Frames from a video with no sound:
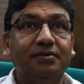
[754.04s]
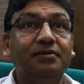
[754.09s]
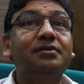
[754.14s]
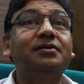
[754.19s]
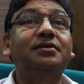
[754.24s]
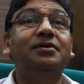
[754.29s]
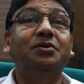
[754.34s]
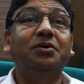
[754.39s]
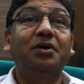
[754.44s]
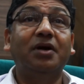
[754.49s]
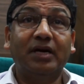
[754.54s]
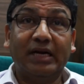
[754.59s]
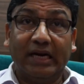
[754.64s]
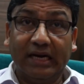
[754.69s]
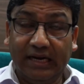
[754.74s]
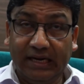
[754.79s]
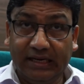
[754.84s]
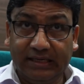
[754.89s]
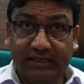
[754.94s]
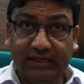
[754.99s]
You are
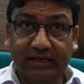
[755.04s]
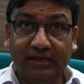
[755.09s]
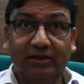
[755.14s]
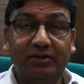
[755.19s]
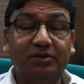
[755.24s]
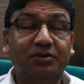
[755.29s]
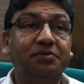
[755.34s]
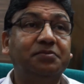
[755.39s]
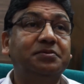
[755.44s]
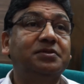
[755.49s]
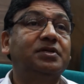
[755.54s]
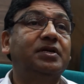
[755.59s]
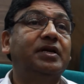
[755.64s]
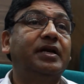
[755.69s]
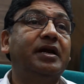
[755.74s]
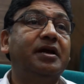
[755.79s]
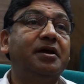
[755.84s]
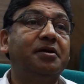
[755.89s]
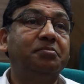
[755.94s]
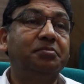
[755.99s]
collecting a lot of
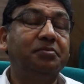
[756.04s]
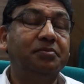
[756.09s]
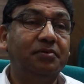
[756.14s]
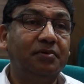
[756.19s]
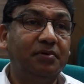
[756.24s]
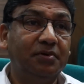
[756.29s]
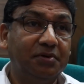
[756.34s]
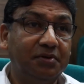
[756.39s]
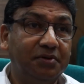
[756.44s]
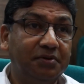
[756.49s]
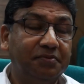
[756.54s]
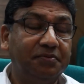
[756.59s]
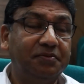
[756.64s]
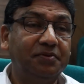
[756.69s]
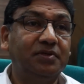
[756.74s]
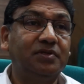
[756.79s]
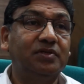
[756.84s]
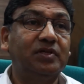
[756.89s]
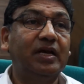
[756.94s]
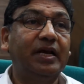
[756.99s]
scrap, a lot of
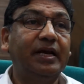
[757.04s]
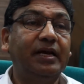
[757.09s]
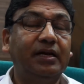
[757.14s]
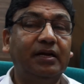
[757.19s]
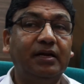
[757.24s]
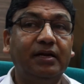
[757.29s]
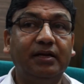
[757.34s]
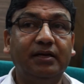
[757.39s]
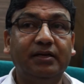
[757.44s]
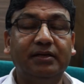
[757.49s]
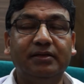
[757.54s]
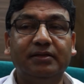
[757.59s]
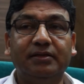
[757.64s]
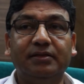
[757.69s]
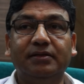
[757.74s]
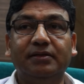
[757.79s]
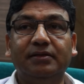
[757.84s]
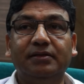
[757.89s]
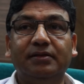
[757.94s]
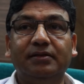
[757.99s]
recycling.
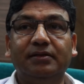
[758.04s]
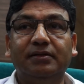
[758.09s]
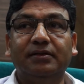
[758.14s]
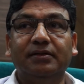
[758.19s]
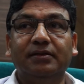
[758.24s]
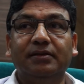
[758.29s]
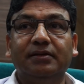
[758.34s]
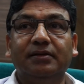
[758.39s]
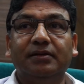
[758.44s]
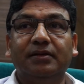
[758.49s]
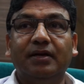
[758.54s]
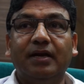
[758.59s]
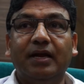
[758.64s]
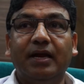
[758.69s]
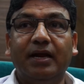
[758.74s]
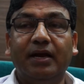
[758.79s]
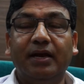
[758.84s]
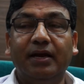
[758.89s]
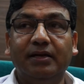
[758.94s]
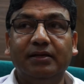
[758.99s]

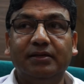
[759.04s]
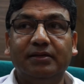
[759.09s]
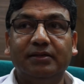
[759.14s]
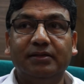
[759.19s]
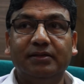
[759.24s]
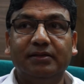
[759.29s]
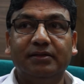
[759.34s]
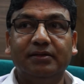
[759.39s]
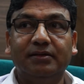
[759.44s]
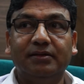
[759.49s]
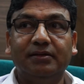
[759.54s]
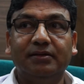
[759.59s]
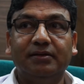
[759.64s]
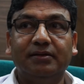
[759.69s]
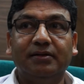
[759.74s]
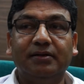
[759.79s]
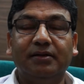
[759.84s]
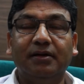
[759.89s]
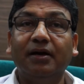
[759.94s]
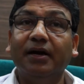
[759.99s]
And
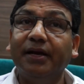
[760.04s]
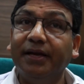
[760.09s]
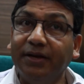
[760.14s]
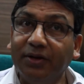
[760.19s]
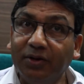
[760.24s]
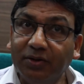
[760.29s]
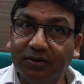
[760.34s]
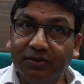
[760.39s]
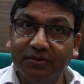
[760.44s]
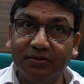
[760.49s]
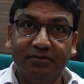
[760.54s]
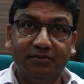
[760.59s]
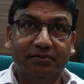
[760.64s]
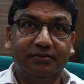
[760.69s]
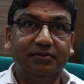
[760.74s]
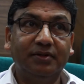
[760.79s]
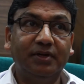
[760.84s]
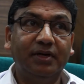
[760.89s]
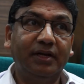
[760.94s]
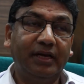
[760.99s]
I know,
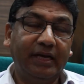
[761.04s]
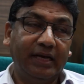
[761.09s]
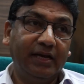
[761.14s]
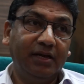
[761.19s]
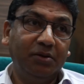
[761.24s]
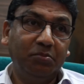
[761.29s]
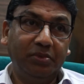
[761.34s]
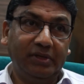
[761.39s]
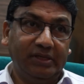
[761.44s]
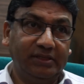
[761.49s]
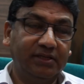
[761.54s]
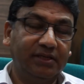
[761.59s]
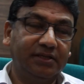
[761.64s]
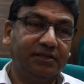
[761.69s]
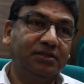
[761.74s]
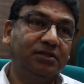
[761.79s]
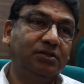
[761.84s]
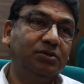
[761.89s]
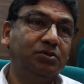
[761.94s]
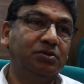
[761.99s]
and again please
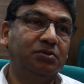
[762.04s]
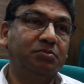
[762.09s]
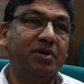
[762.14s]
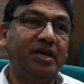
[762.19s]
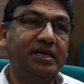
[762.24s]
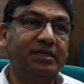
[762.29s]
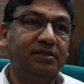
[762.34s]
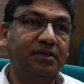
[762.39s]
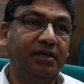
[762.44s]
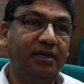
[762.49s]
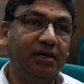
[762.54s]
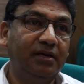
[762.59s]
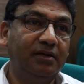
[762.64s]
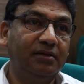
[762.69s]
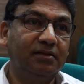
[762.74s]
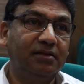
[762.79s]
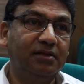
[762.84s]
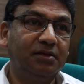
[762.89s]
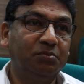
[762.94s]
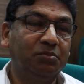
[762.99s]
excuse my
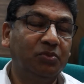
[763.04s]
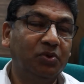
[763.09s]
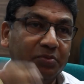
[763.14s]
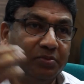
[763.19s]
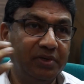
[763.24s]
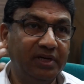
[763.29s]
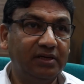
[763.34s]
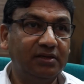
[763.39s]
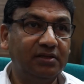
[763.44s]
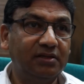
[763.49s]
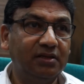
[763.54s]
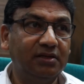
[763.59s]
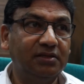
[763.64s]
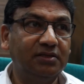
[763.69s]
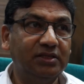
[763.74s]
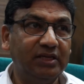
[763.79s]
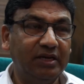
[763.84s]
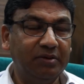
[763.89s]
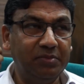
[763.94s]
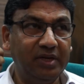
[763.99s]
saying, the moment the
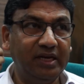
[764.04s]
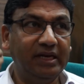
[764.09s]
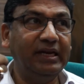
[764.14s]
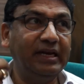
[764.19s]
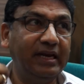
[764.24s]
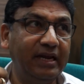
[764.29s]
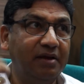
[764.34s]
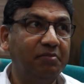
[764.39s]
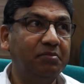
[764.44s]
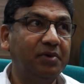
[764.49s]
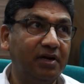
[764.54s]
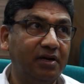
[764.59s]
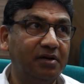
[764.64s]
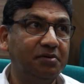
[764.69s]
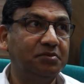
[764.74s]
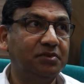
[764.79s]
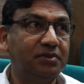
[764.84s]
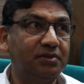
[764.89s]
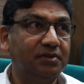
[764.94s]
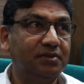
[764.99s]
Gemini name
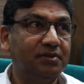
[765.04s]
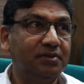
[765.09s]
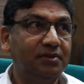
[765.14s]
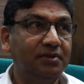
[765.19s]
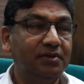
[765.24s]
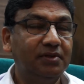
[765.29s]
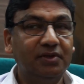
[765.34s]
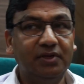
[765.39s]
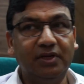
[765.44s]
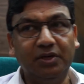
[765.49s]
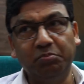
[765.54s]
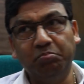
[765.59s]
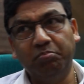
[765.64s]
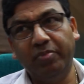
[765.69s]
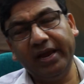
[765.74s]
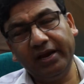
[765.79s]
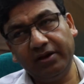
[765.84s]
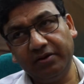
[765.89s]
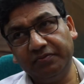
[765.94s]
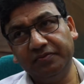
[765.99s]
comes, in
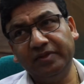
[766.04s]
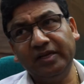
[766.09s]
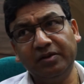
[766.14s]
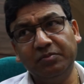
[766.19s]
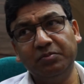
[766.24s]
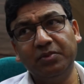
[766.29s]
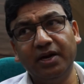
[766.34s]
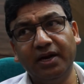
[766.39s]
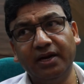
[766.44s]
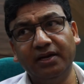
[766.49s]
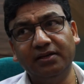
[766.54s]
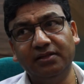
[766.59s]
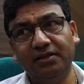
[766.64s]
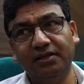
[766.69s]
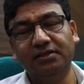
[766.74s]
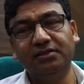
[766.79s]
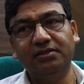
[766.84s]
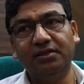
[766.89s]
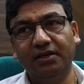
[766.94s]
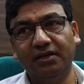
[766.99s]
back of their mind
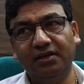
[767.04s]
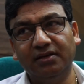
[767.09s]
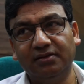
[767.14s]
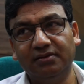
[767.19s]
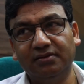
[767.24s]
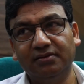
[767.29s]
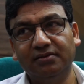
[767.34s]
they say